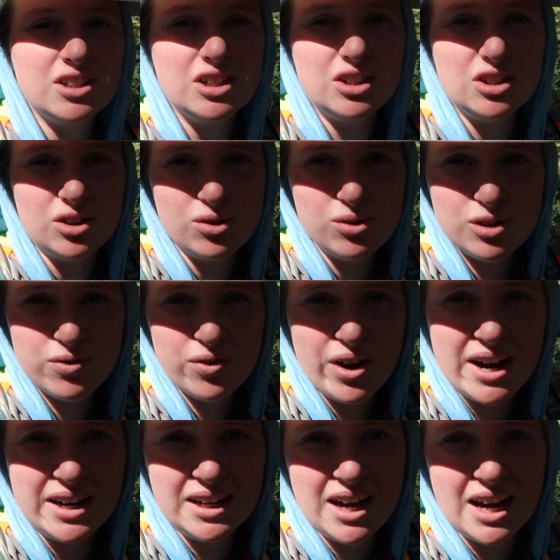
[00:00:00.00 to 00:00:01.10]
to use for
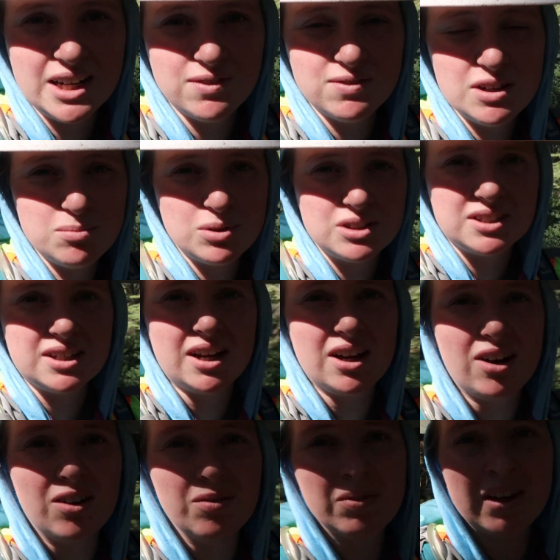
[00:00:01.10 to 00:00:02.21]
any kind of timber
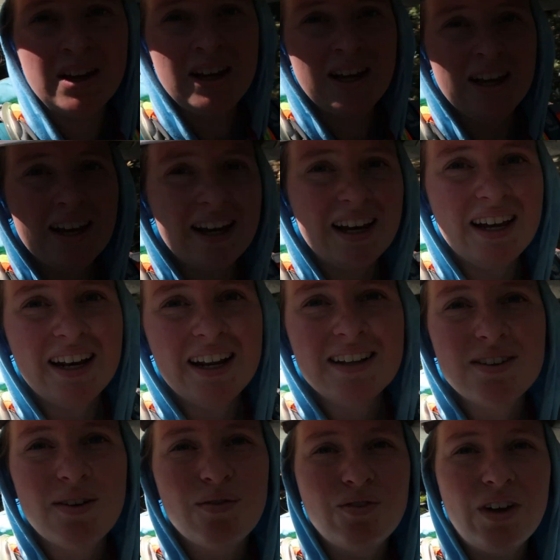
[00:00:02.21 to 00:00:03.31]
sale, it
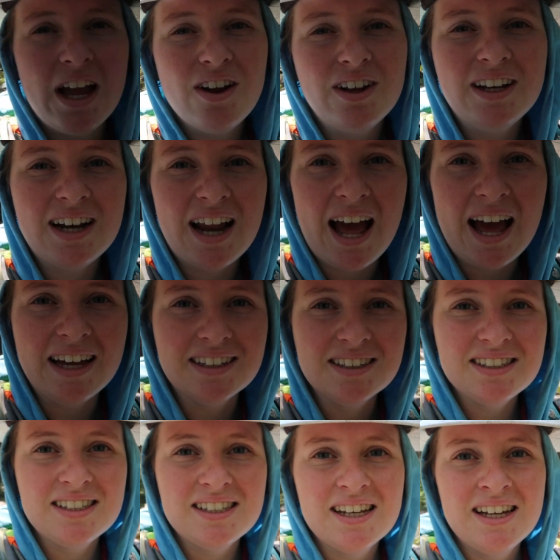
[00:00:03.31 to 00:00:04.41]
is a very
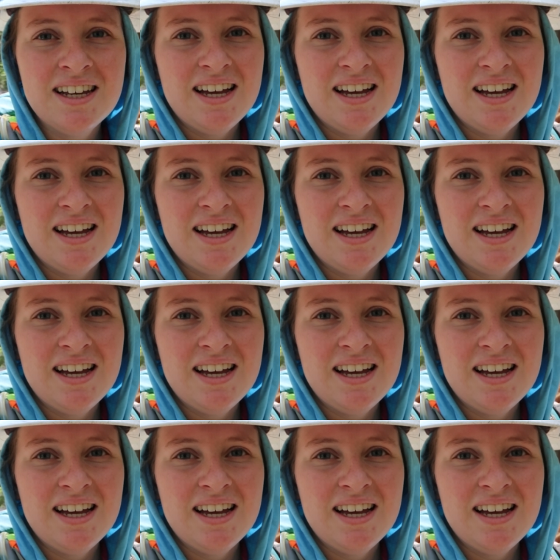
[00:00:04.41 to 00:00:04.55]
nice